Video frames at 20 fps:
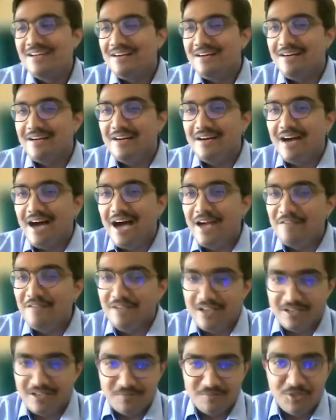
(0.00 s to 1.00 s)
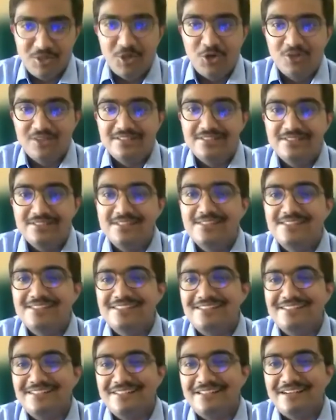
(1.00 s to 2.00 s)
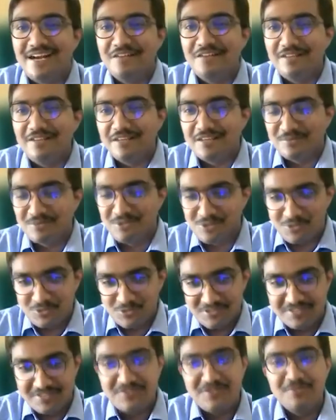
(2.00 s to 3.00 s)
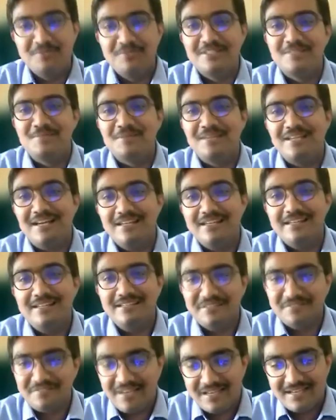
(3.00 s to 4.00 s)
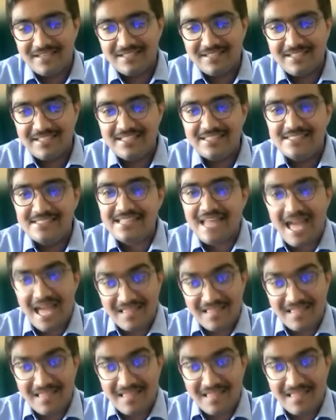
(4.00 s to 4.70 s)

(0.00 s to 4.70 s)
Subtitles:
I welcome the audience. I welcome the students from Bits Pilani, the faculties,